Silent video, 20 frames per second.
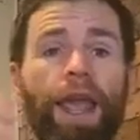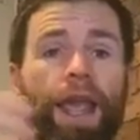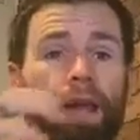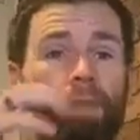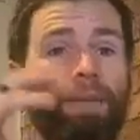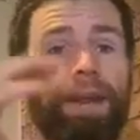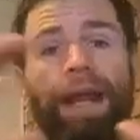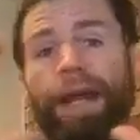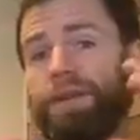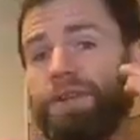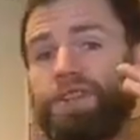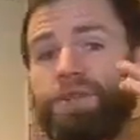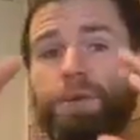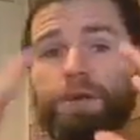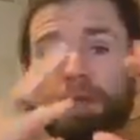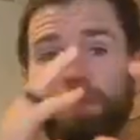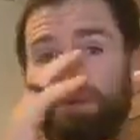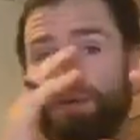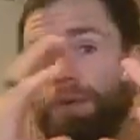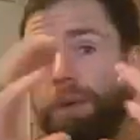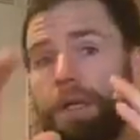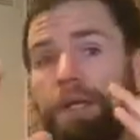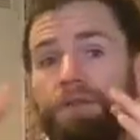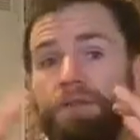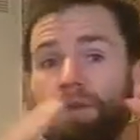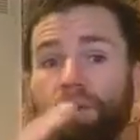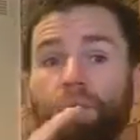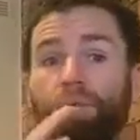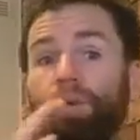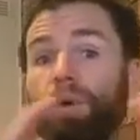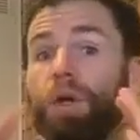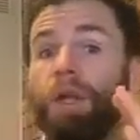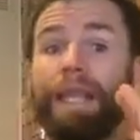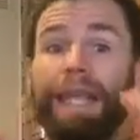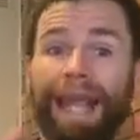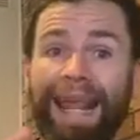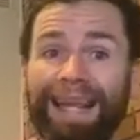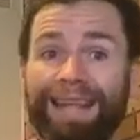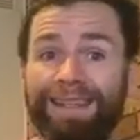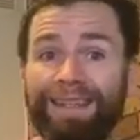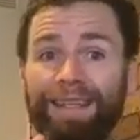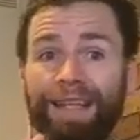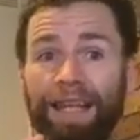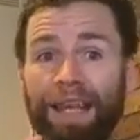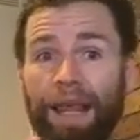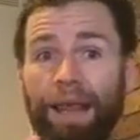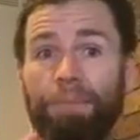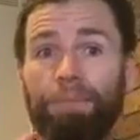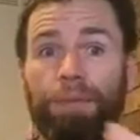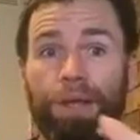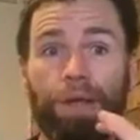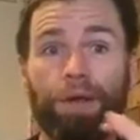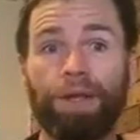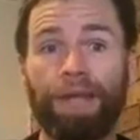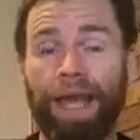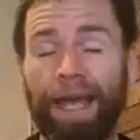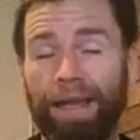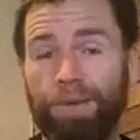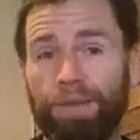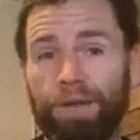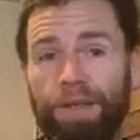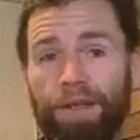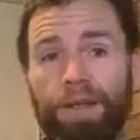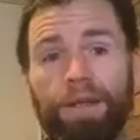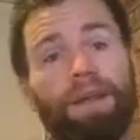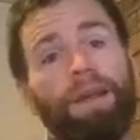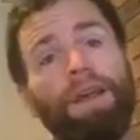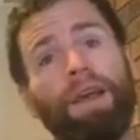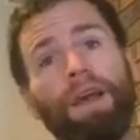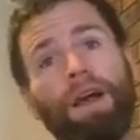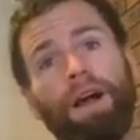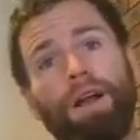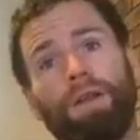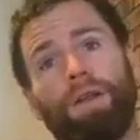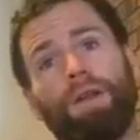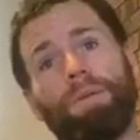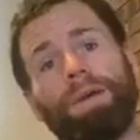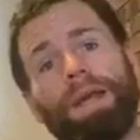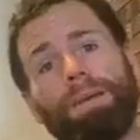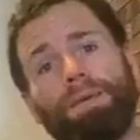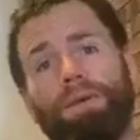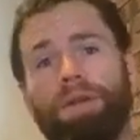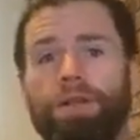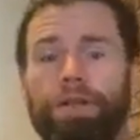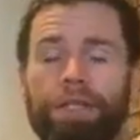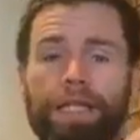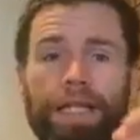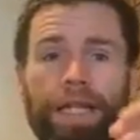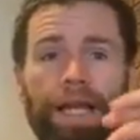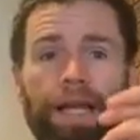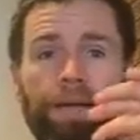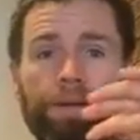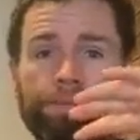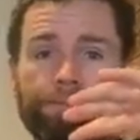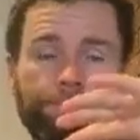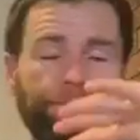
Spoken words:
And being able to switch between the two really easily and be okay with it. A lot of people are either